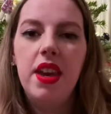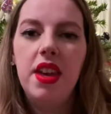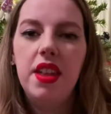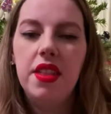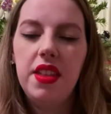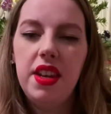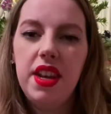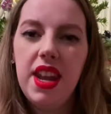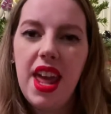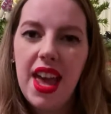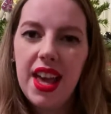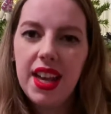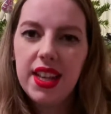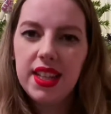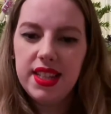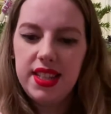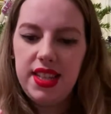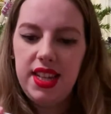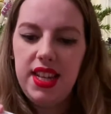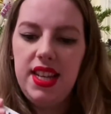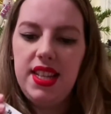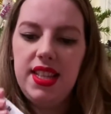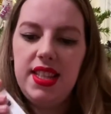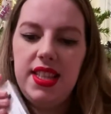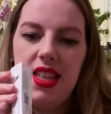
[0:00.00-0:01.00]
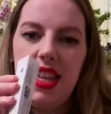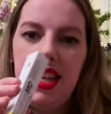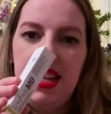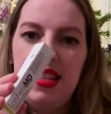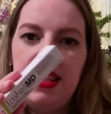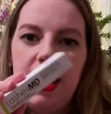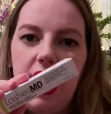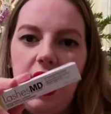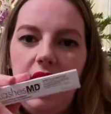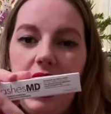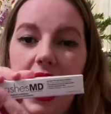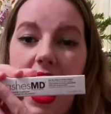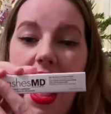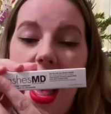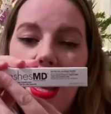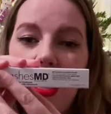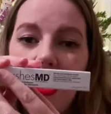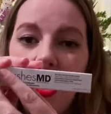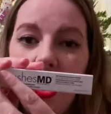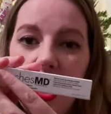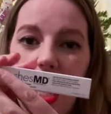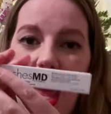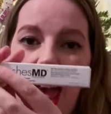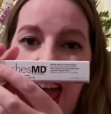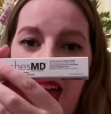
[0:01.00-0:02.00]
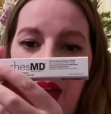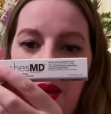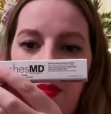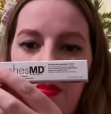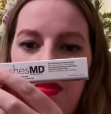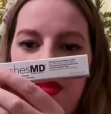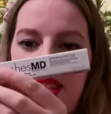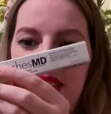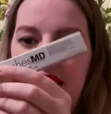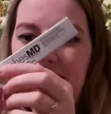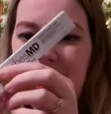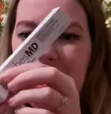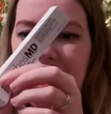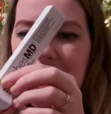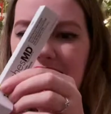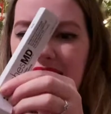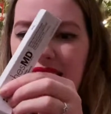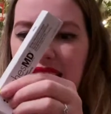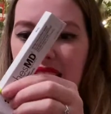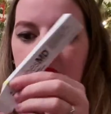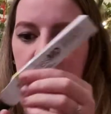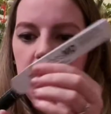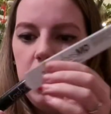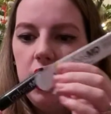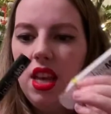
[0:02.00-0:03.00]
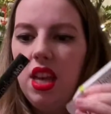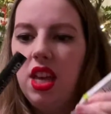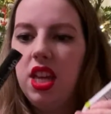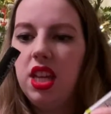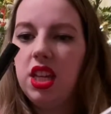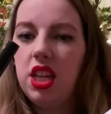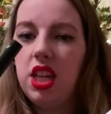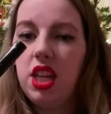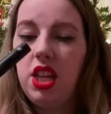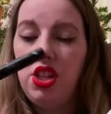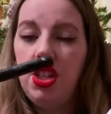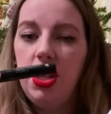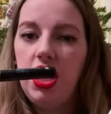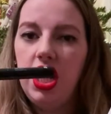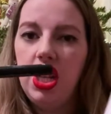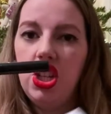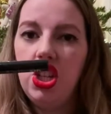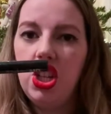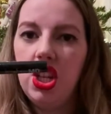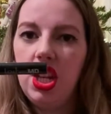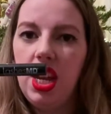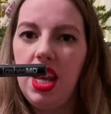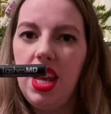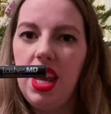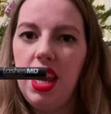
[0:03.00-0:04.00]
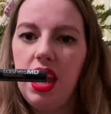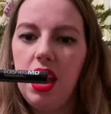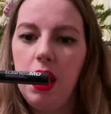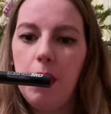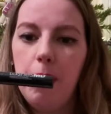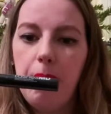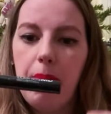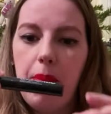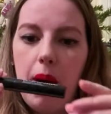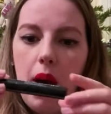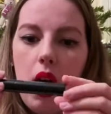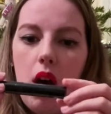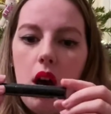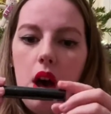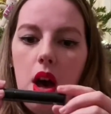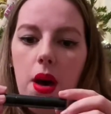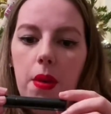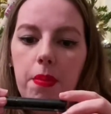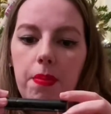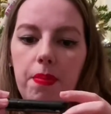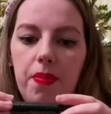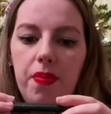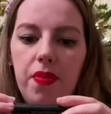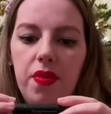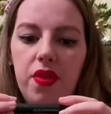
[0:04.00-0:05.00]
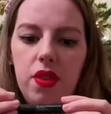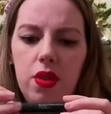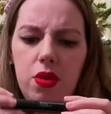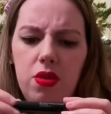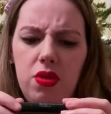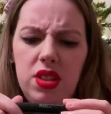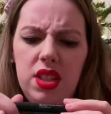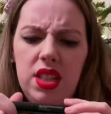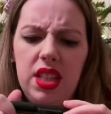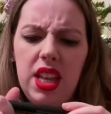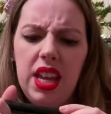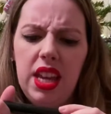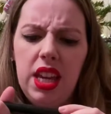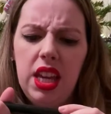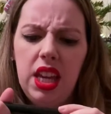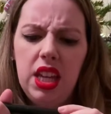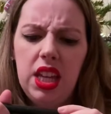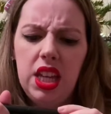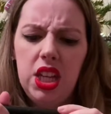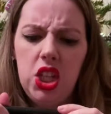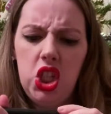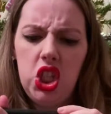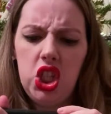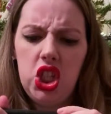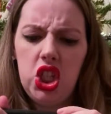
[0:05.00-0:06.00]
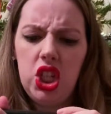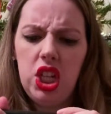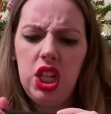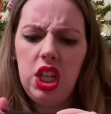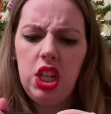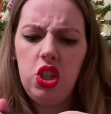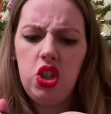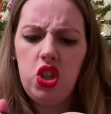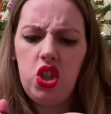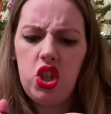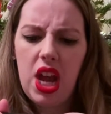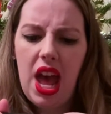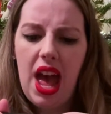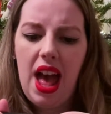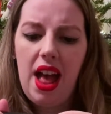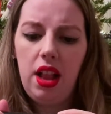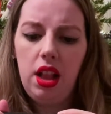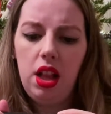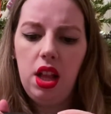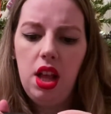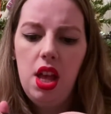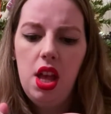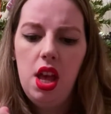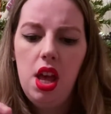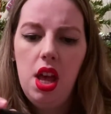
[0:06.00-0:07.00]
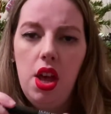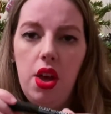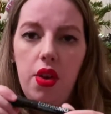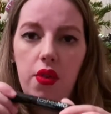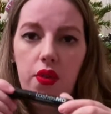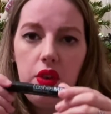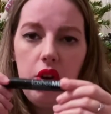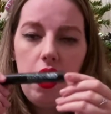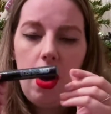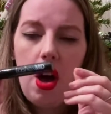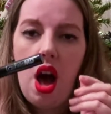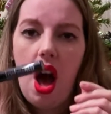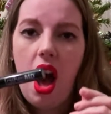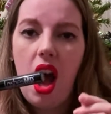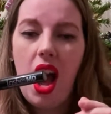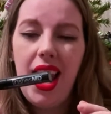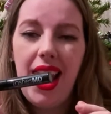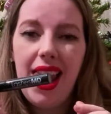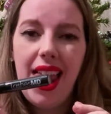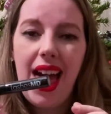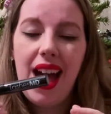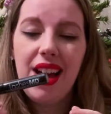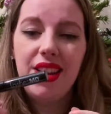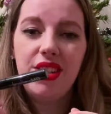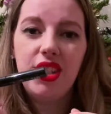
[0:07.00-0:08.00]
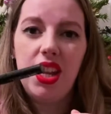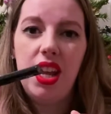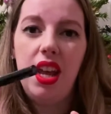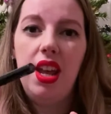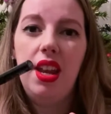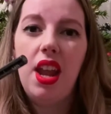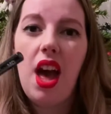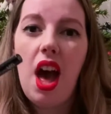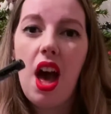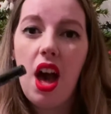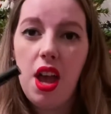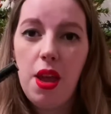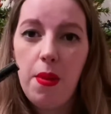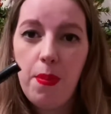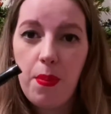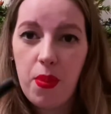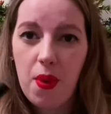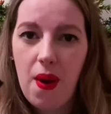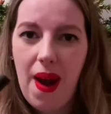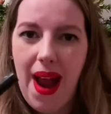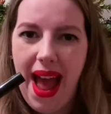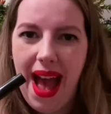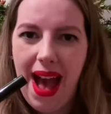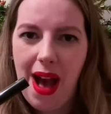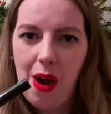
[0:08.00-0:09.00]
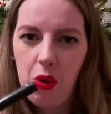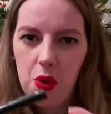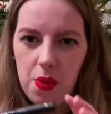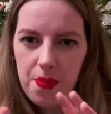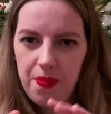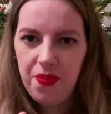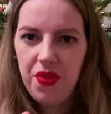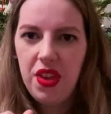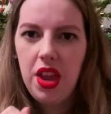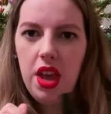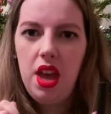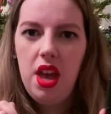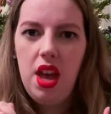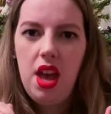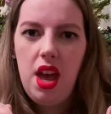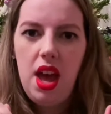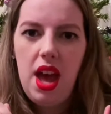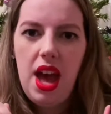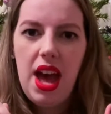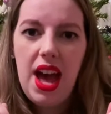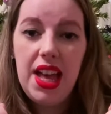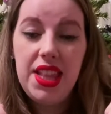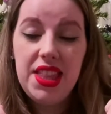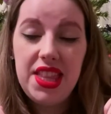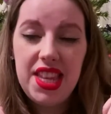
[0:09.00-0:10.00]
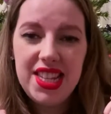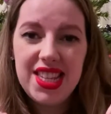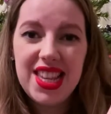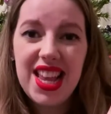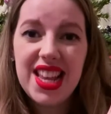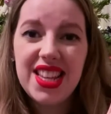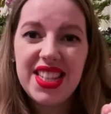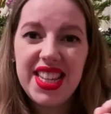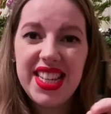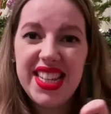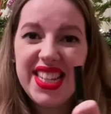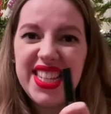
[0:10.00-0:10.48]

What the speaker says: The next is this Lash MD conditioning balm. Well, it's like a conditioning gel for eyelash and eyebrow, and this has a